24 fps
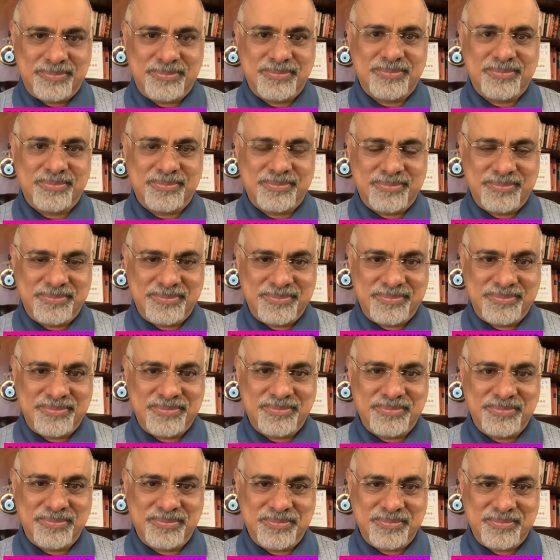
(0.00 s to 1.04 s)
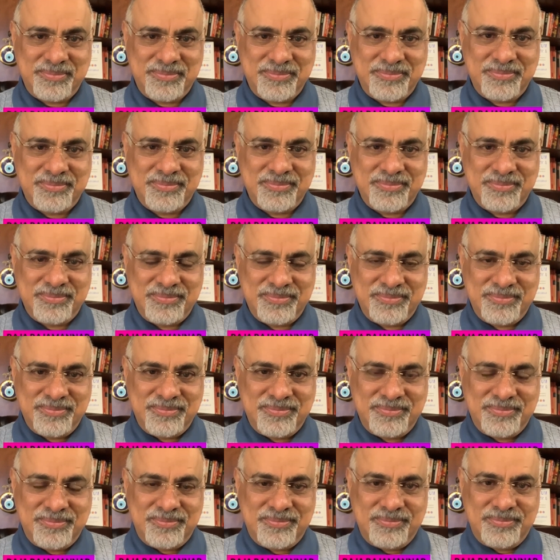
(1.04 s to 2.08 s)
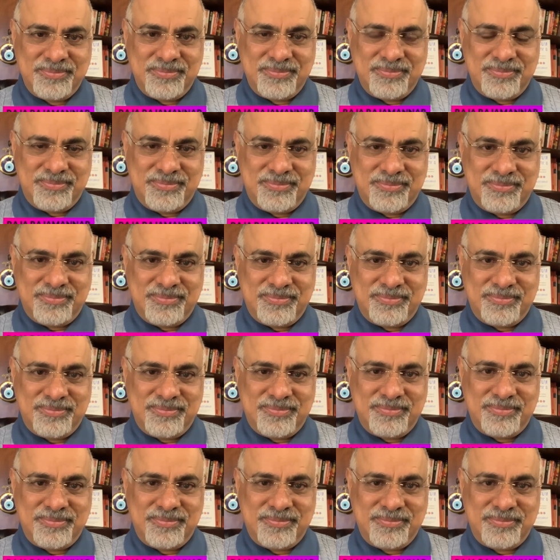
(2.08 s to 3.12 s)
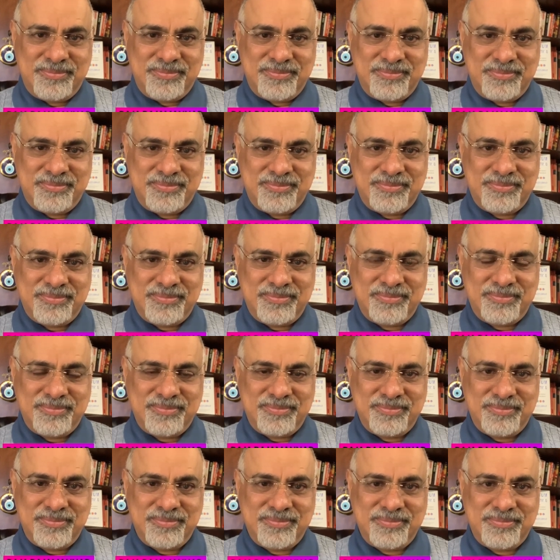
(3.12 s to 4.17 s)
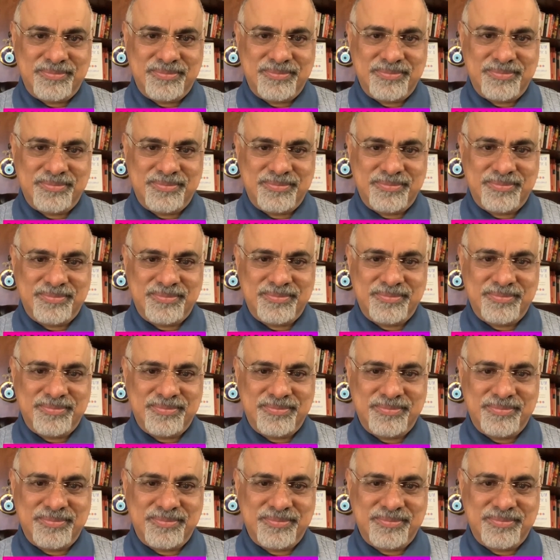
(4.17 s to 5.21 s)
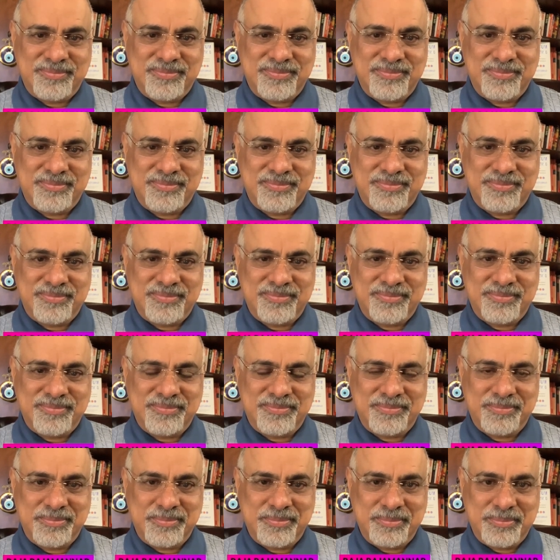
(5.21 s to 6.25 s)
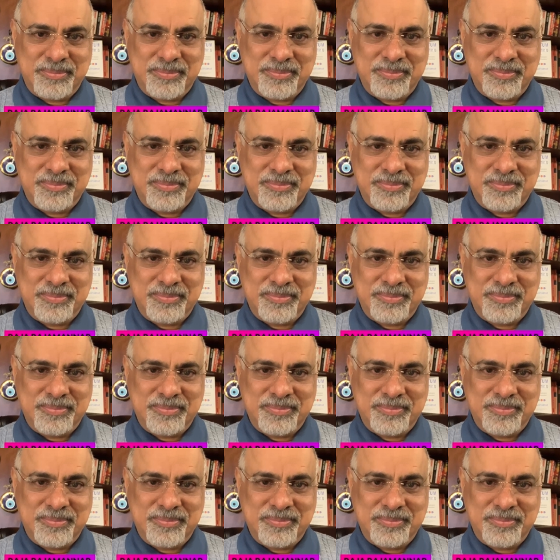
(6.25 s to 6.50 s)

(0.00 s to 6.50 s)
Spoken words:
[no speech]